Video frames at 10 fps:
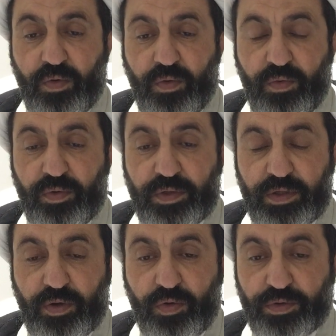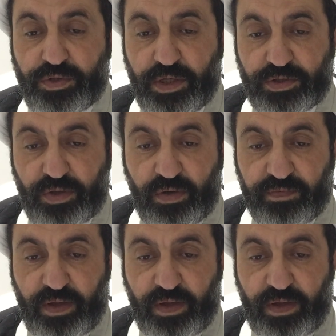all the hujjaj of